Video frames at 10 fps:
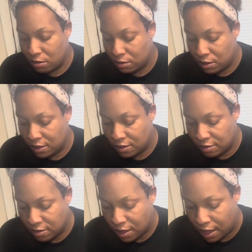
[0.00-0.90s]
Because
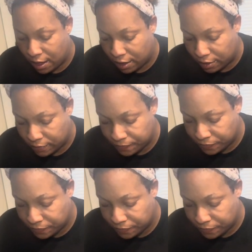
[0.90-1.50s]
it's like,